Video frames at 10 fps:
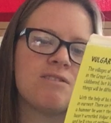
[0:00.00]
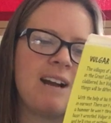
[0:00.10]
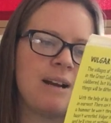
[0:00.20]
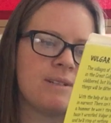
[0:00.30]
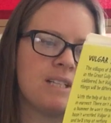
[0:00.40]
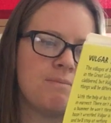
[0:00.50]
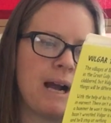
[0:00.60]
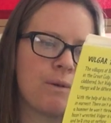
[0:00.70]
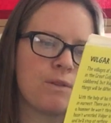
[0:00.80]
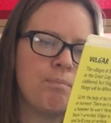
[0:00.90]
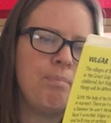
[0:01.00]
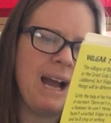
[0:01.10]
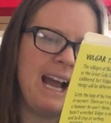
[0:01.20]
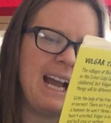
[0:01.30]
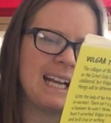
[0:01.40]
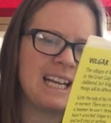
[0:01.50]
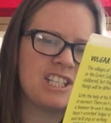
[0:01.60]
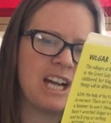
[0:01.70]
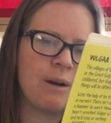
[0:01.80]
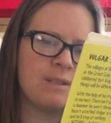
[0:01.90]
around his mouth. "Bang!" he
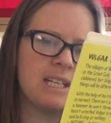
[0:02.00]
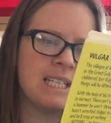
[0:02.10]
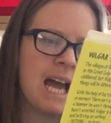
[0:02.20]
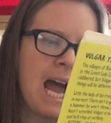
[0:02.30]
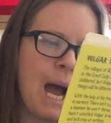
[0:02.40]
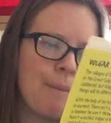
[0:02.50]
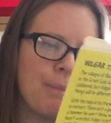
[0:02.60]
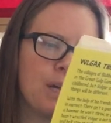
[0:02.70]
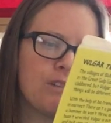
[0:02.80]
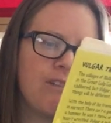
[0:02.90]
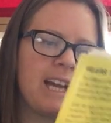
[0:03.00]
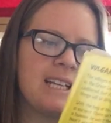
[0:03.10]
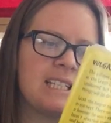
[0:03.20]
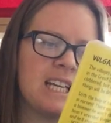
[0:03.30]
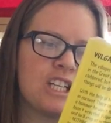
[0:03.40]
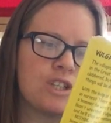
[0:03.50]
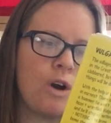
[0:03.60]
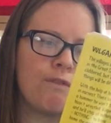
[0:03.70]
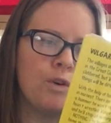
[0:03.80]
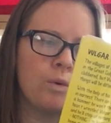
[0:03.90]
shouted, and both reindeer
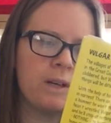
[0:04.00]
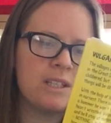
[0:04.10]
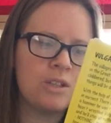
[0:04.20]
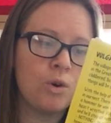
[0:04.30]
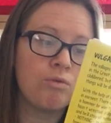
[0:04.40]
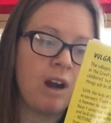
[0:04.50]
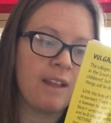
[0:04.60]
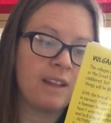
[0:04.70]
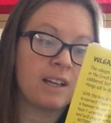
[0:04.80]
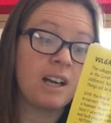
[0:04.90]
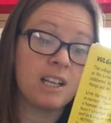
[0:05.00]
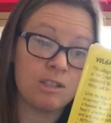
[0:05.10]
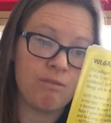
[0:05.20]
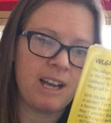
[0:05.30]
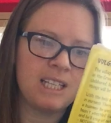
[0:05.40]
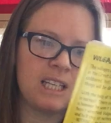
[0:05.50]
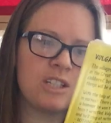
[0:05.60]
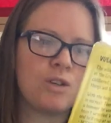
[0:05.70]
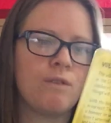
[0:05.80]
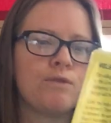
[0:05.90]
shot forwards, or rather Gunnar's reindeer
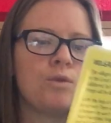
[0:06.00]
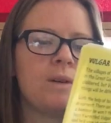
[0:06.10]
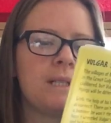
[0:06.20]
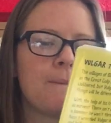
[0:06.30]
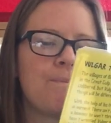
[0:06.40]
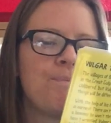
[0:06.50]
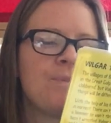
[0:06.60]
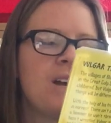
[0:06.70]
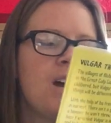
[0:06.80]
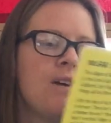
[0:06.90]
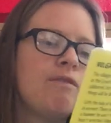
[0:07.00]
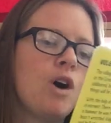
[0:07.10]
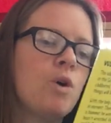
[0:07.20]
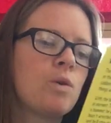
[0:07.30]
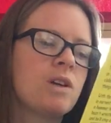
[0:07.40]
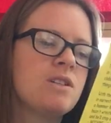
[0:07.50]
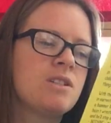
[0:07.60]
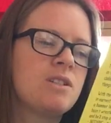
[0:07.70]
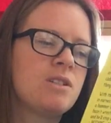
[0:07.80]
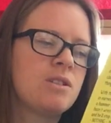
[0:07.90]
shot forward.
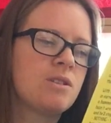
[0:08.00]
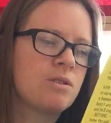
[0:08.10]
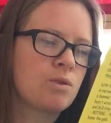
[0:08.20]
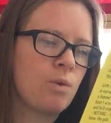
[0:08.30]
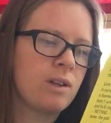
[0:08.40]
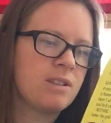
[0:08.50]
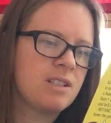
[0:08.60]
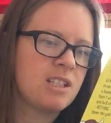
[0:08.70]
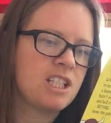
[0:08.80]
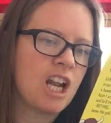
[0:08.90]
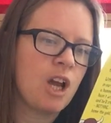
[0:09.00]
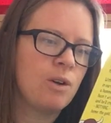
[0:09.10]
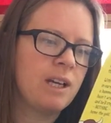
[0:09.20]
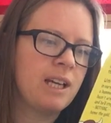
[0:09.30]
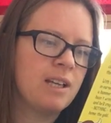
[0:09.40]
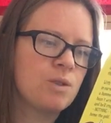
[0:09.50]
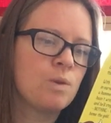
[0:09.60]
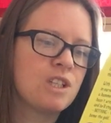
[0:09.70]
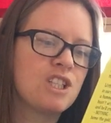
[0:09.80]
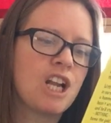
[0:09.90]
Vulgar's sauntered
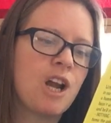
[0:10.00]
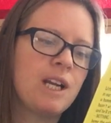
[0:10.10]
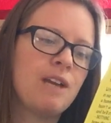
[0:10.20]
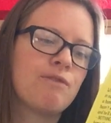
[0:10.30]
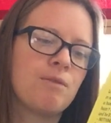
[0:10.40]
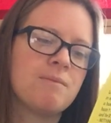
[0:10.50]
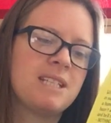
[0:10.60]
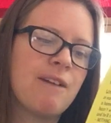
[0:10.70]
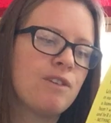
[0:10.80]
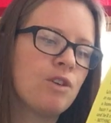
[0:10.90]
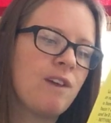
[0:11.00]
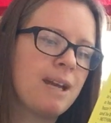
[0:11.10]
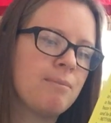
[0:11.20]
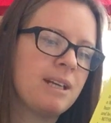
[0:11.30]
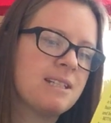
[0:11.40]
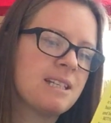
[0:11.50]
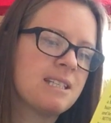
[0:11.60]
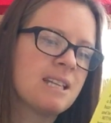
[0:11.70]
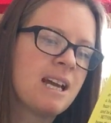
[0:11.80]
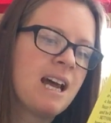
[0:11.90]
slowly from 7 or 8
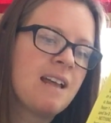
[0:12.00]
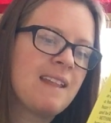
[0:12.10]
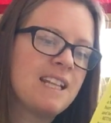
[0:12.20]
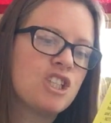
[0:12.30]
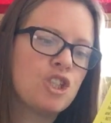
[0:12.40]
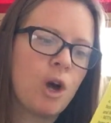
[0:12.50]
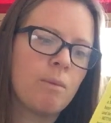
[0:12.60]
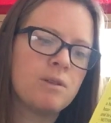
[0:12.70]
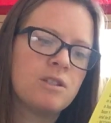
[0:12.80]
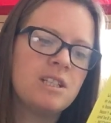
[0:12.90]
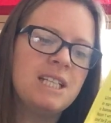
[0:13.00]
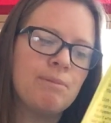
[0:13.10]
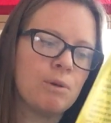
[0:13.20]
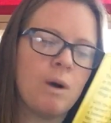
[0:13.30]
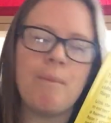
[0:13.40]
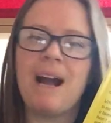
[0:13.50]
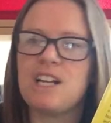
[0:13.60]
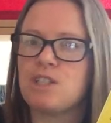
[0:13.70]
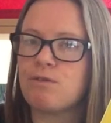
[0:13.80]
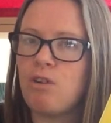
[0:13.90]
metres, then stopped to nibble a
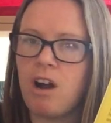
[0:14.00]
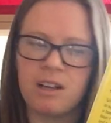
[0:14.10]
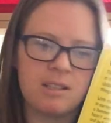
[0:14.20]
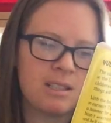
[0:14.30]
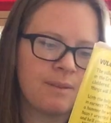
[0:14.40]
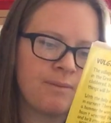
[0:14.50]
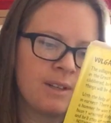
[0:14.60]
patch of grass.